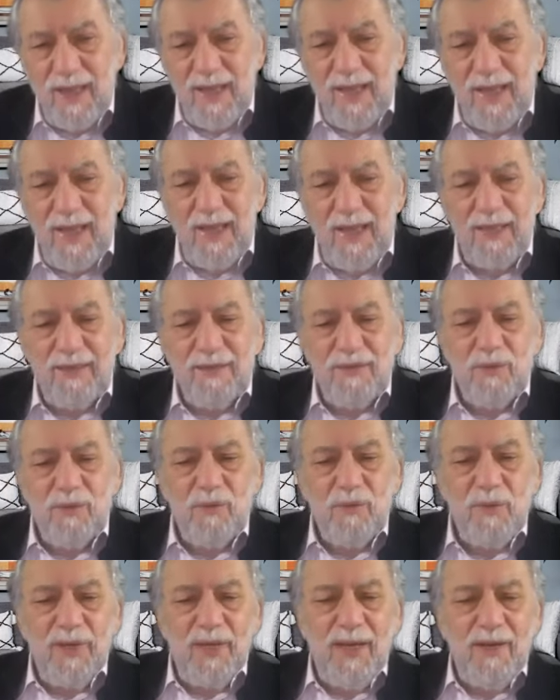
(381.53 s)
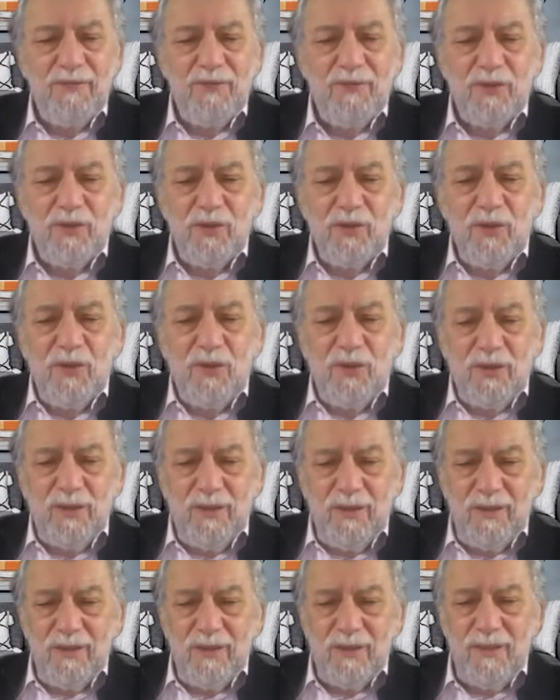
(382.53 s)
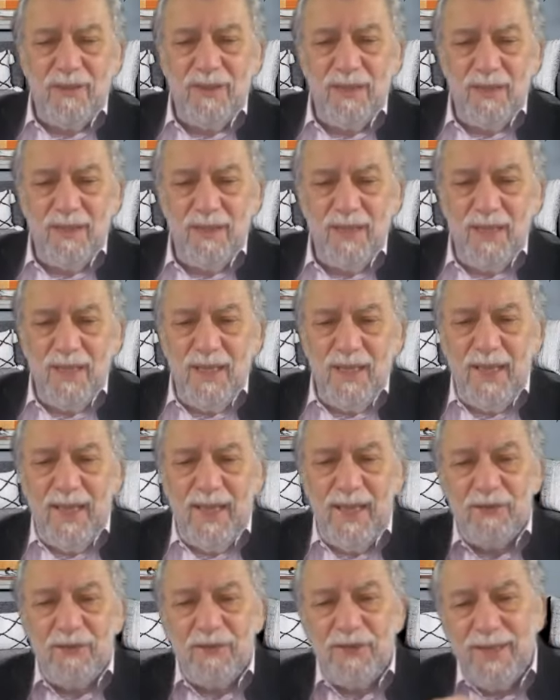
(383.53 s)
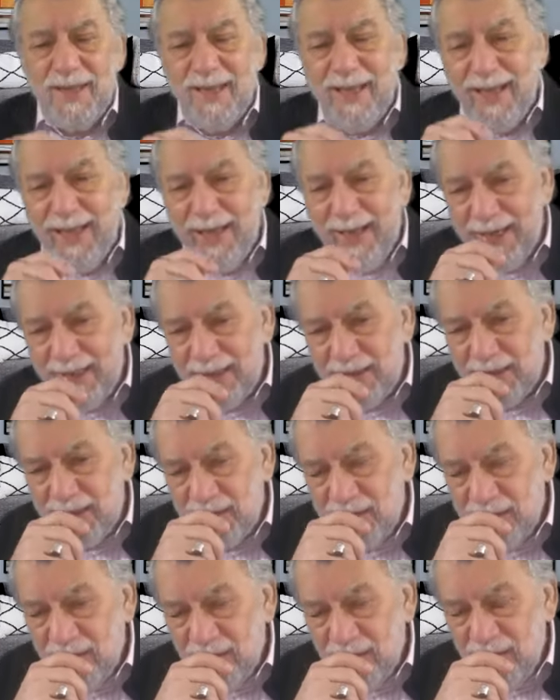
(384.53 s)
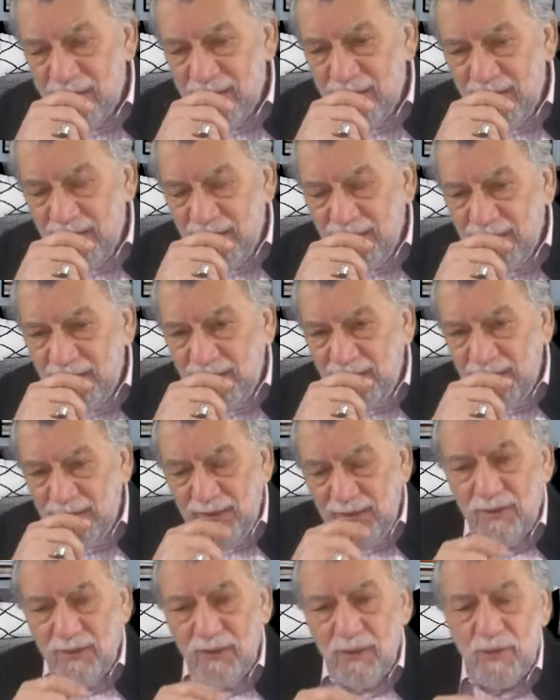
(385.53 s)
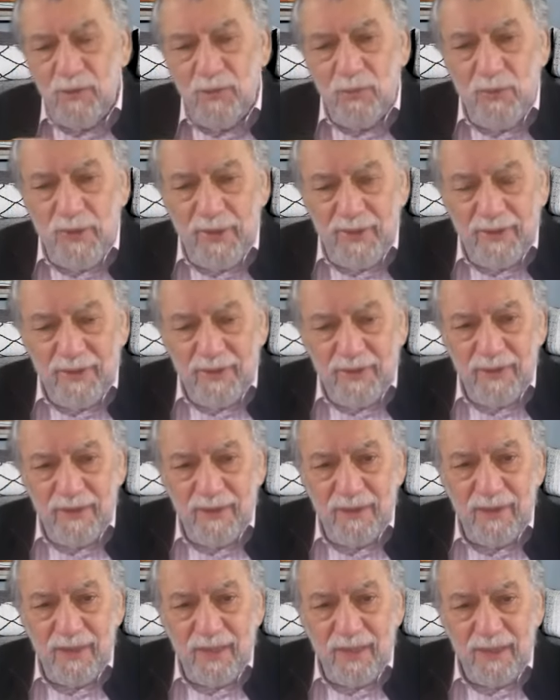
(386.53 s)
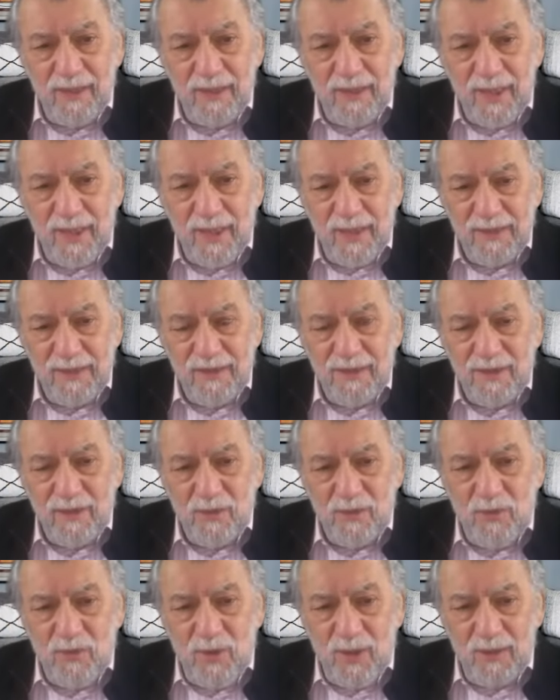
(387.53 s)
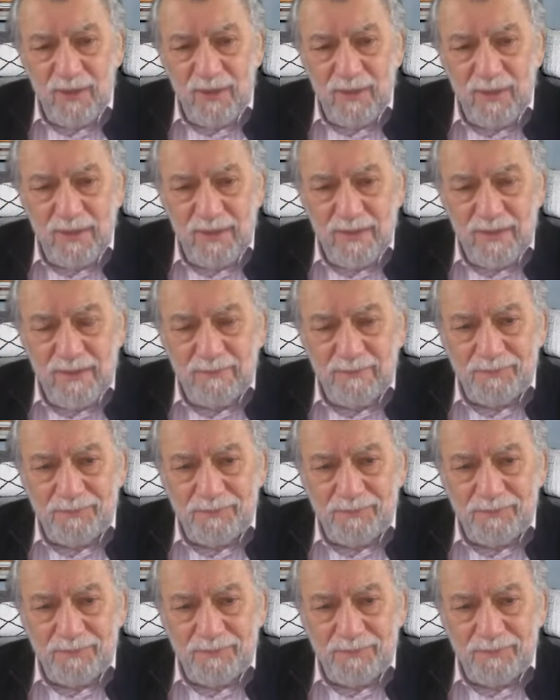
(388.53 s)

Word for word: And we have to learn how to act with Allah's qualities.